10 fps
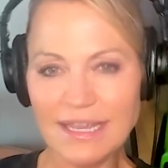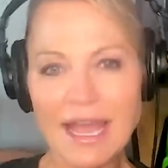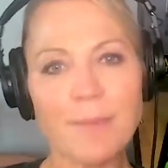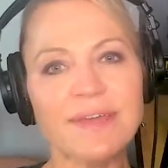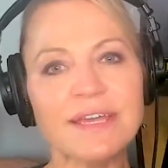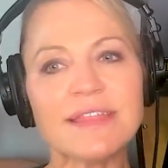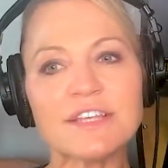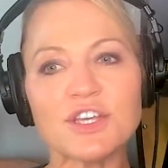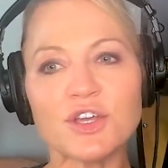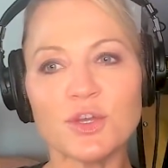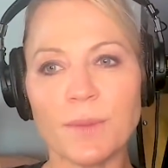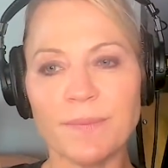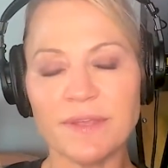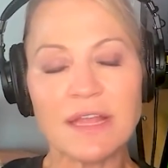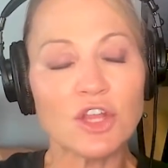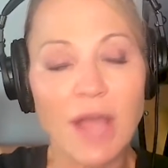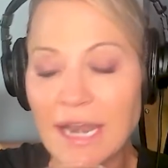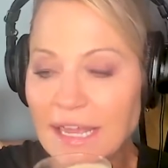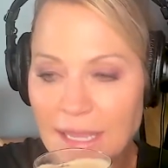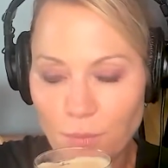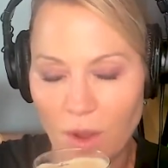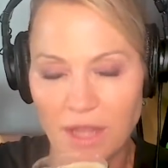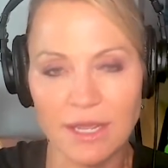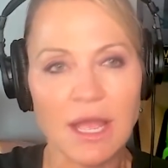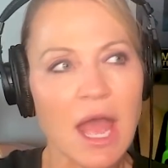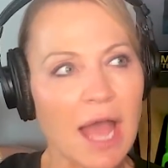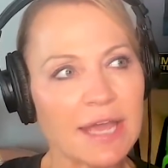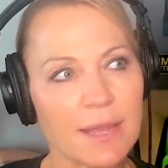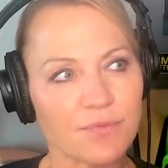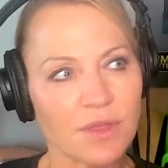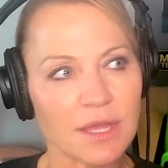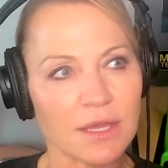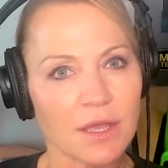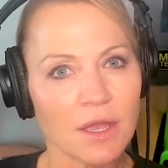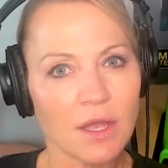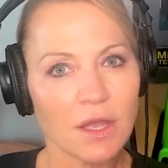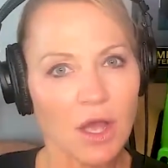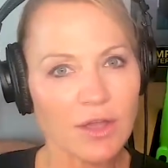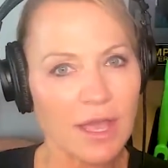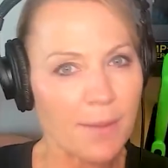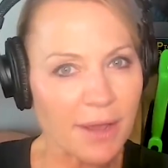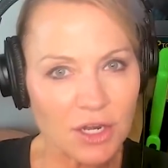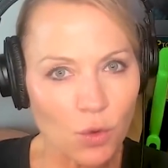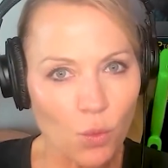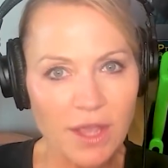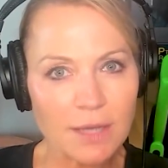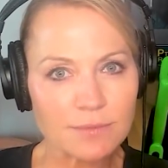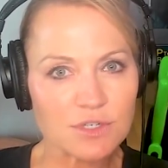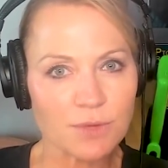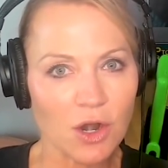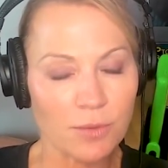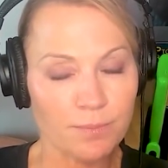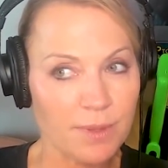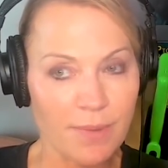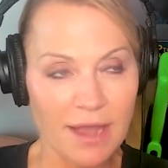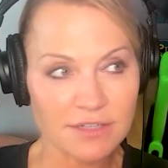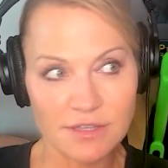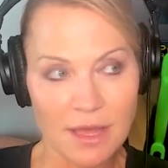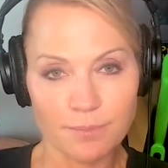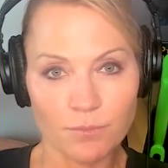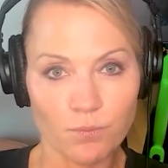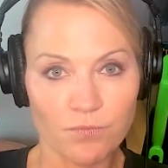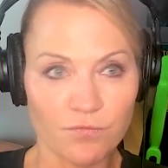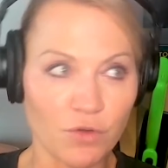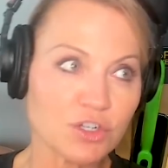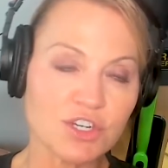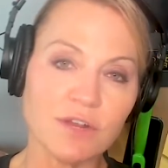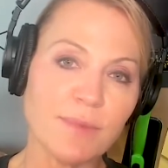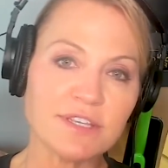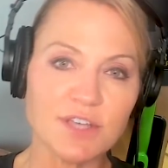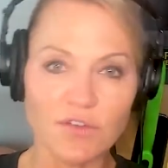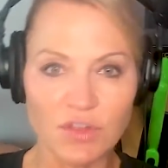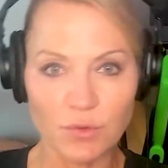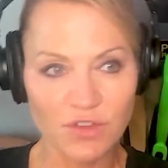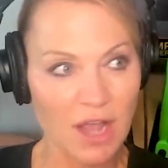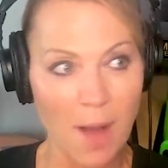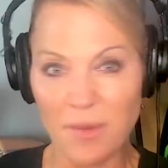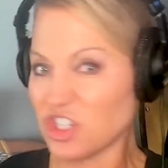Yeah, Pete, that's a good one. Pete, look, and I keep waiting. I keep thinking, okay, am I going to wake up tomorrow and be back to that version of myself that was like, I'm going